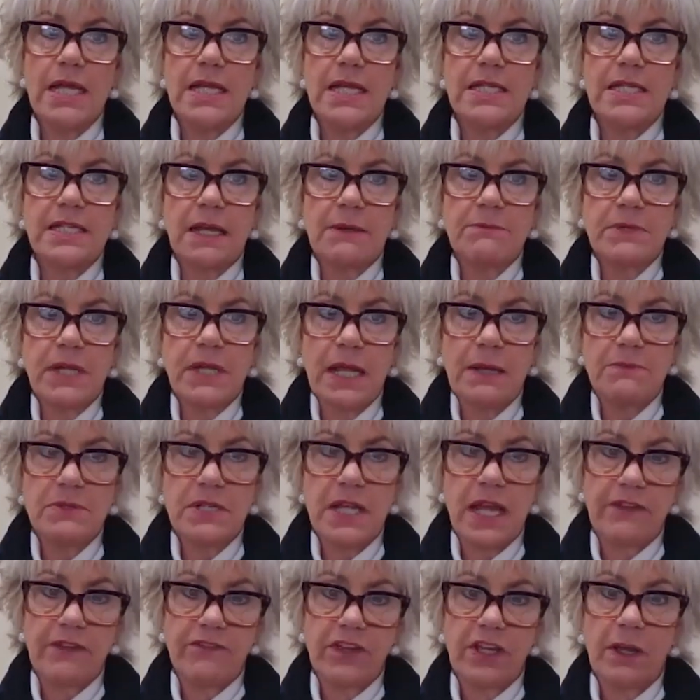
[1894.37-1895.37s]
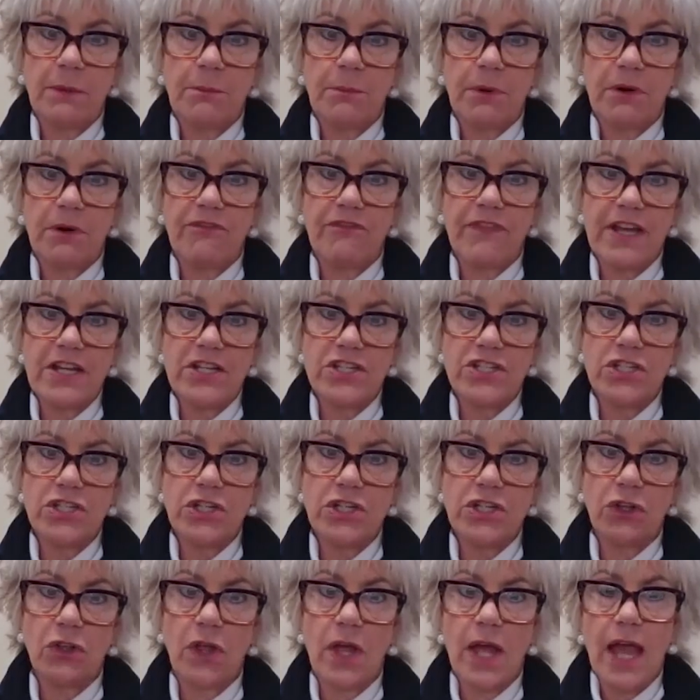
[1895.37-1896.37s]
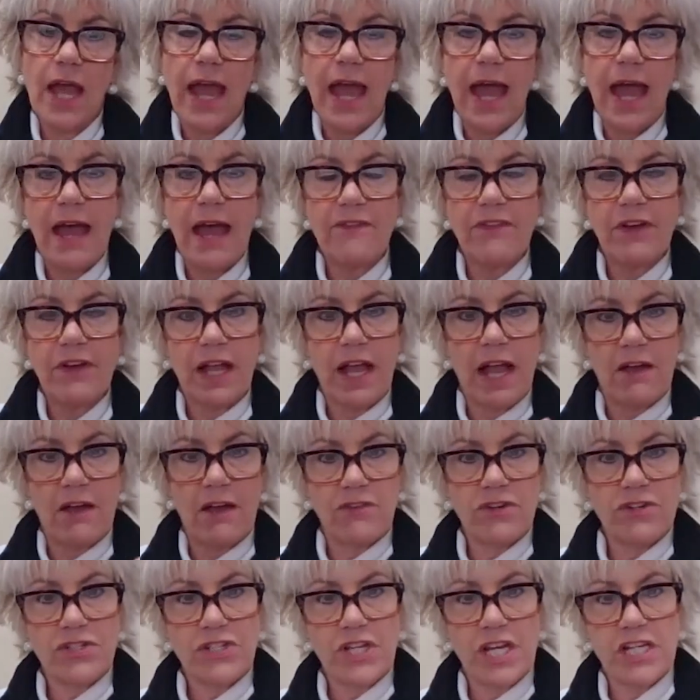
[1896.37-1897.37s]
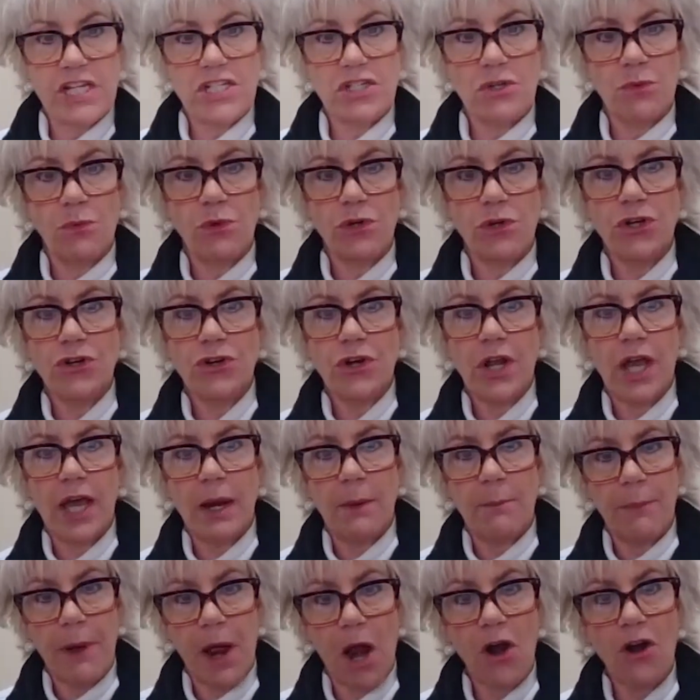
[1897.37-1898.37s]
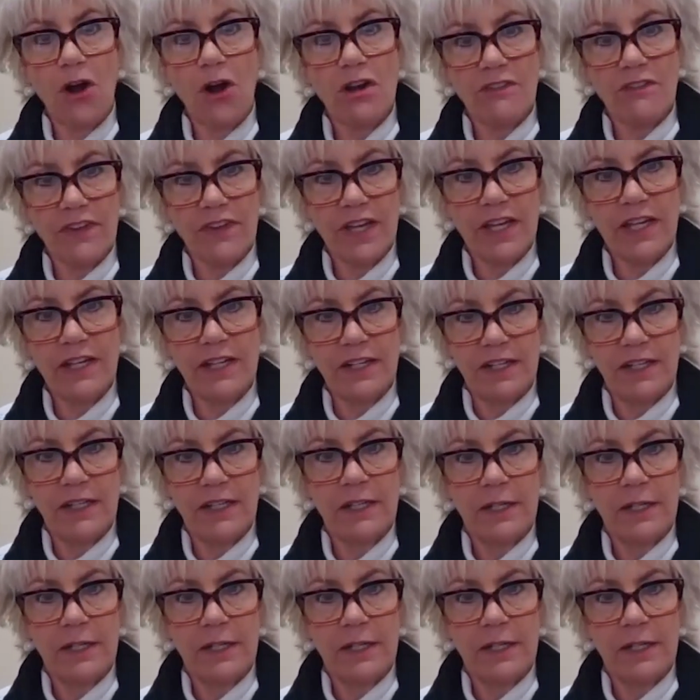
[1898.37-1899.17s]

sometimes having a professional have a conversation where you're not a part of it.